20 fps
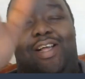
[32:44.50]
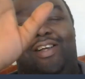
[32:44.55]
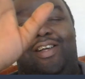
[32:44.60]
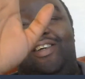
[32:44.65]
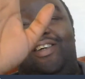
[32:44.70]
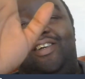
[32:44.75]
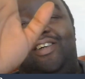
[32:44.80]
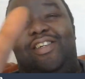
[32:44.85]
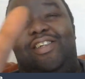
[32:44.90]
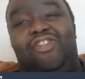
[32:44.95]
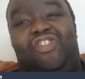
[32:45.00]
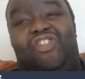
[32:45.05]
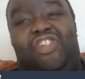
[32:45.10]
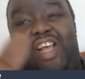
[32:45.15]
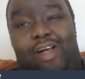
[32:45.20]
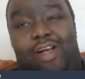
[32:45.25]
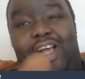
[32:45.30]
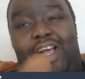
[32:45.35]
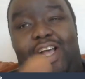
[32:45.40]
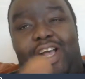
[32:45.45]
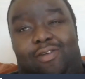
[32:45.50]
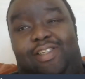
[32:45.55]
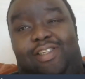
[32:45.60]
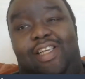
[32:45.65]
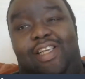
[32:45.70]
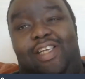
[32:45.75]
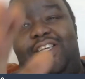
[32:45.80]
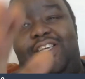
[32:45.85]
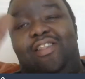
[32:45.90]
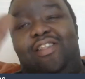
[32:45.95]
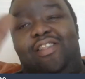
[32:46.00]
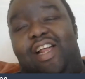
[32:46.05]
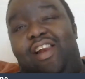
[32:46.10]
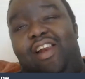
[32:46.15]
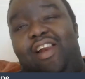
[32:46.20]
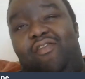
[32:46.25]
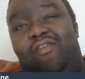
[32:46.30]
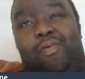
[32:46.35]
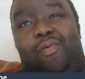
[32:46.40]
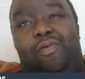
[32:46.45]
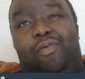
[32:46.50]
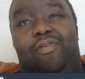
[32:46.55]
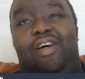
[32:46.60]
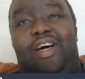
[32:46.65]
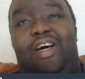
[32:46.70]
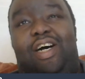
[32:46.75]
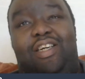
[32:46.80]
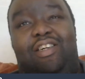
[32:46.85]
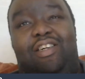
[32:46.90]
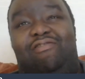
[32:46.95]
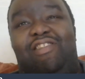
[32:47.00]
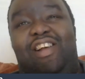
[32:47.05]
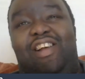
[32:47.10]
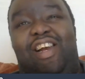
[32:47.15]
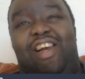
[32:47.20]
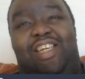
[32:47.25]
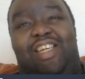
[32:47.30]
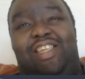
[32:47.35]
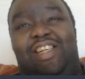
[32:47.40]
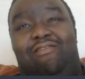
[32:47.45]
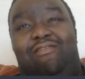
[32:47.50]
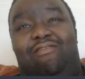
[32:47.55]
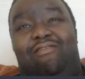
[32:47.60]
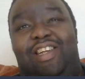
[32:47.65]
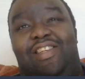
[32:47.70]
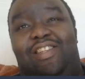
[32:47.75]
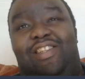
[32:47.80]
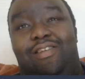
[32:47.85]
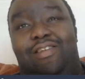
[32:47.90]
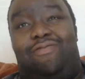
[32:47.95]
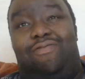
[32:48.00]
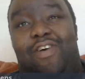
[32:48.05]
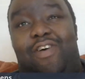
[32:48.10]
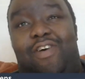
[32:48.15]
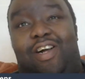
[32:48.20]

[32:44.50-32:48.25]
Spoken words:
just realized how racist these fuckers are. Chelsea, then Liverpool.